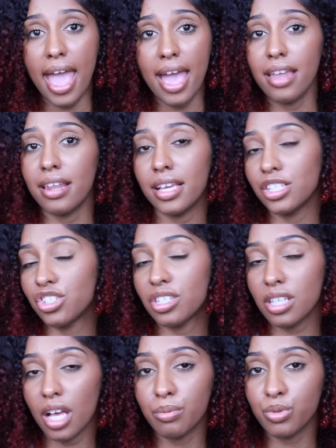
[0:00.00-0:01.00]
and it
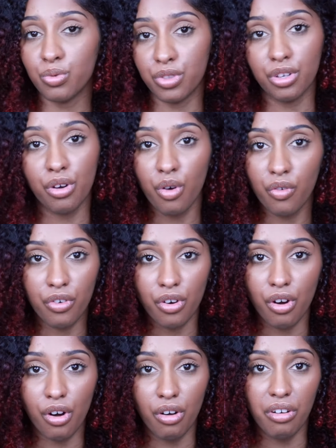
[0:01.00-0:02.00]
just helps with your
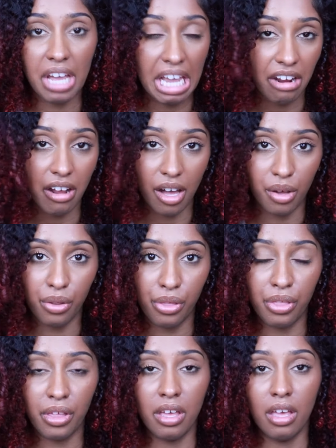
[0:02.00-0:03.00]
overall hair health.